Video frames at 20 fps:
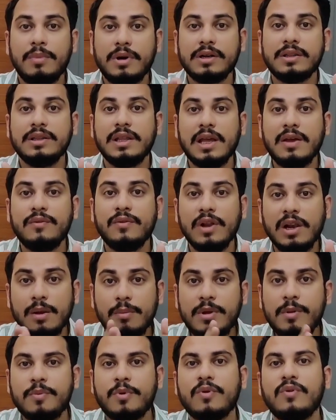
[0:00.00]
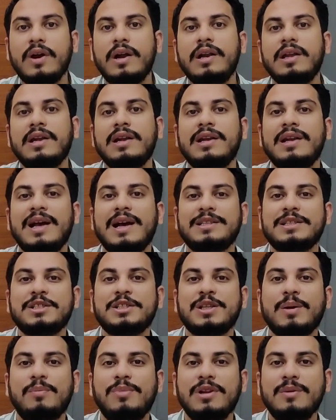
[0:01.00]
but they will be providing it as
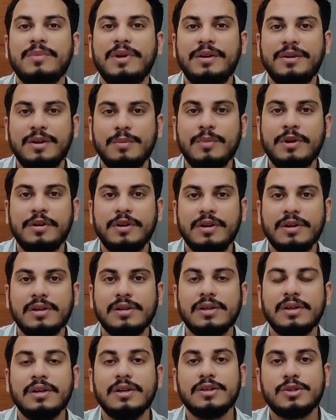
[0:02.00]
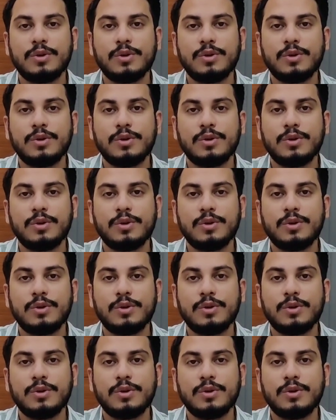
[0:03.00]
a supplementary material.